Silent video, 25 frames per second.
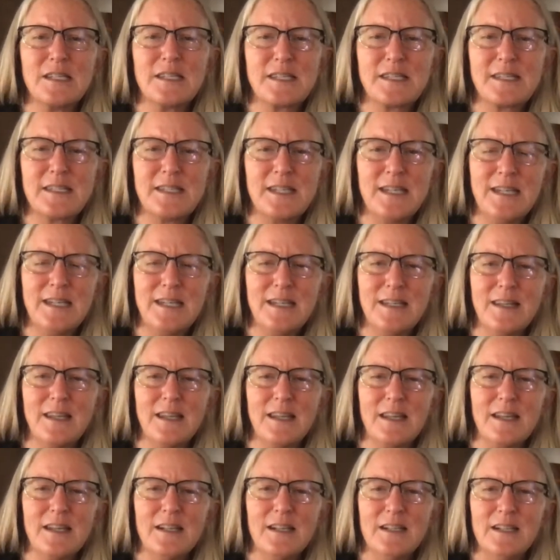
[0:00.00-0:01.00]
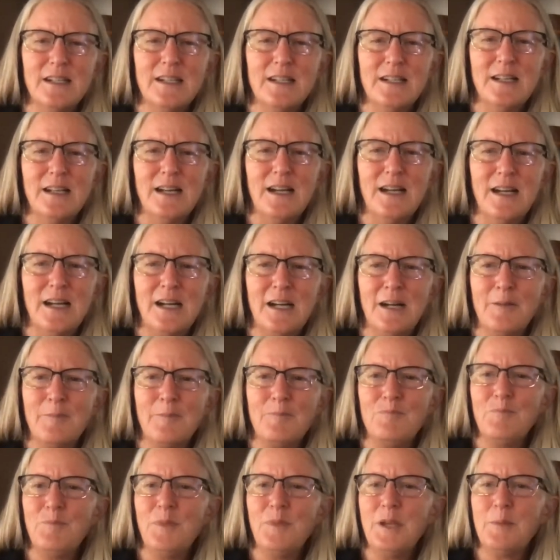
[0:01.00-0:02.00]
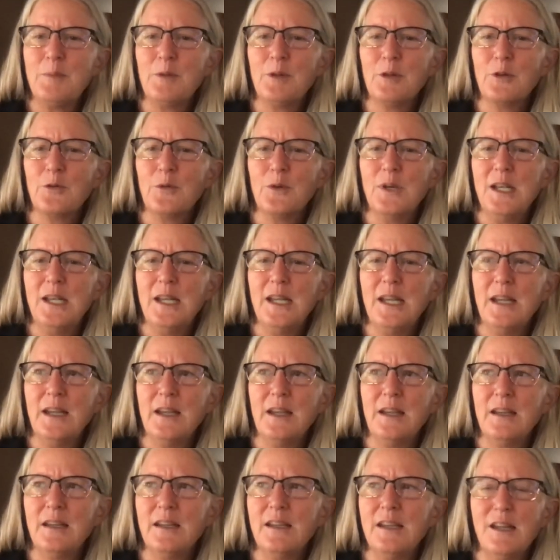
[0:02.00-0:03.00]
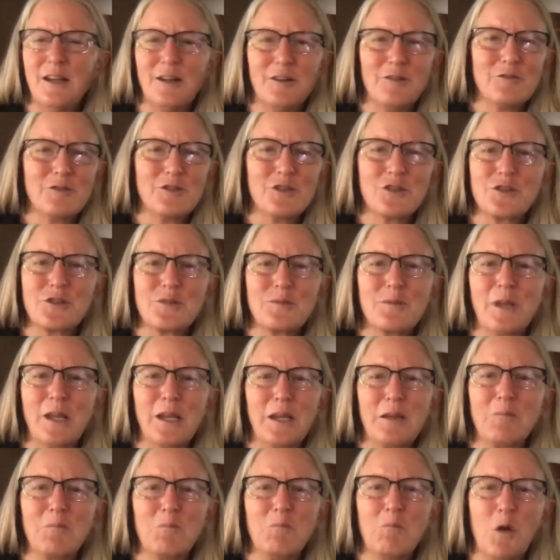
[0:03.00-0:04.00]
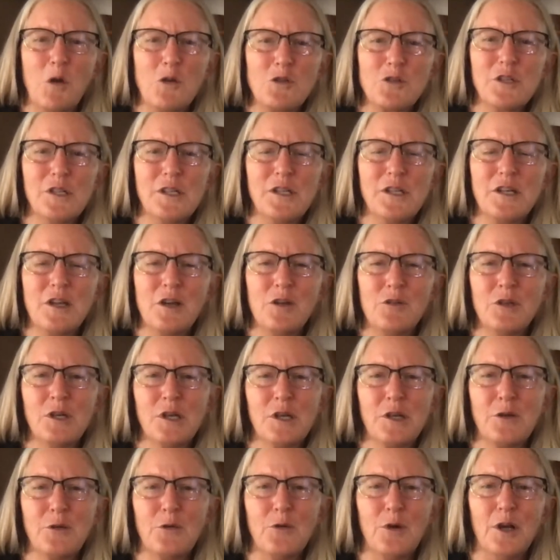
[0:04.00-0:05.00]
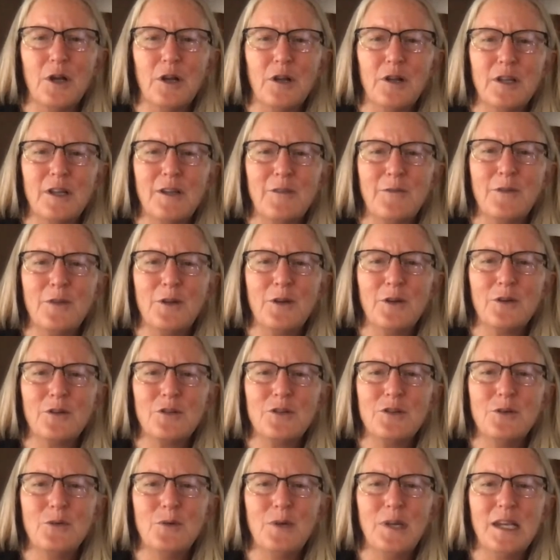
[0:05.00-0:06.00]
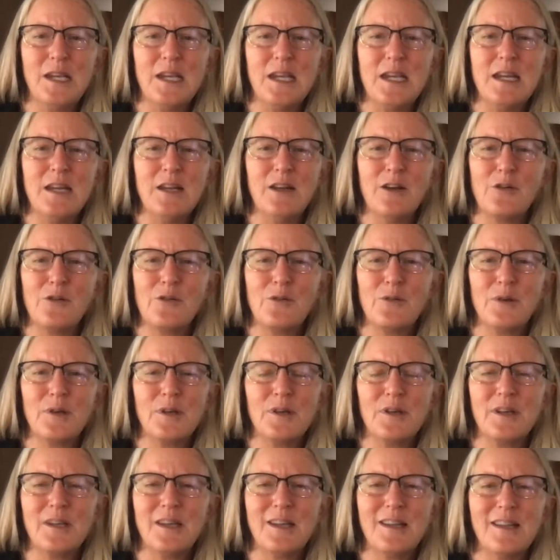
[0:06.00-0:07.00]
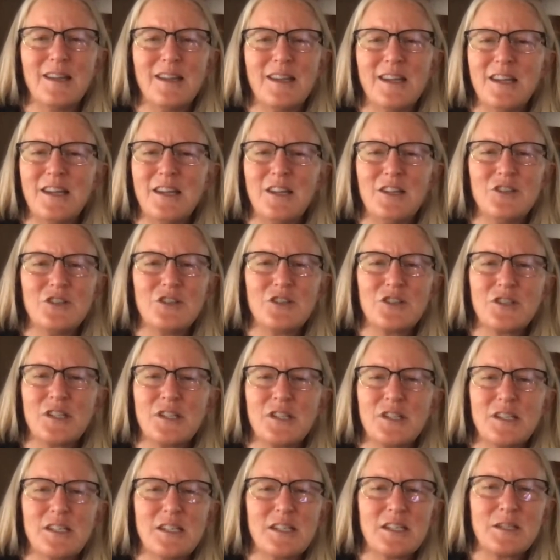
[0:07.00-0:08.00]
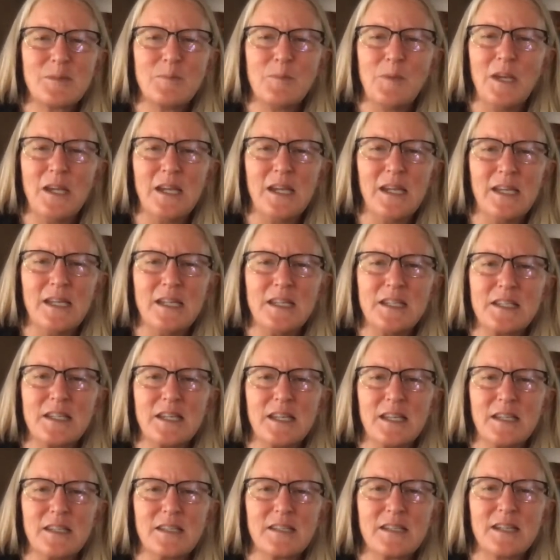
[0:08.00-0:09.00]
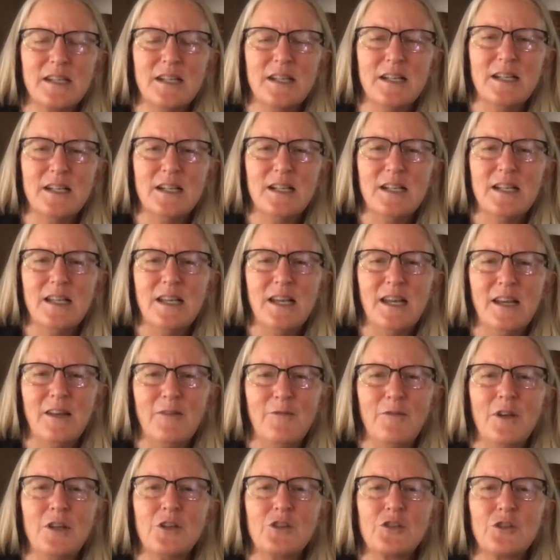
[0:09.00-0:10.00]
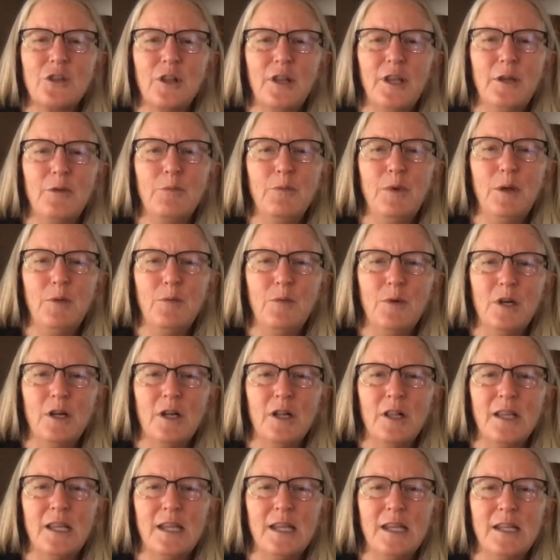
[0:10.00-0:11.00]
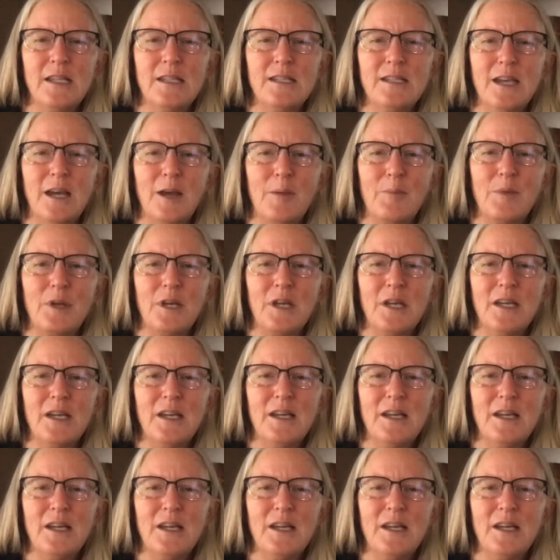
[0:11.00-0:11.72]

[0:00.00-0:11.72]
insane that people are eating, just like mostly coconut oil if they're doing keto, and it doesn't make any sense. And eventually we will end up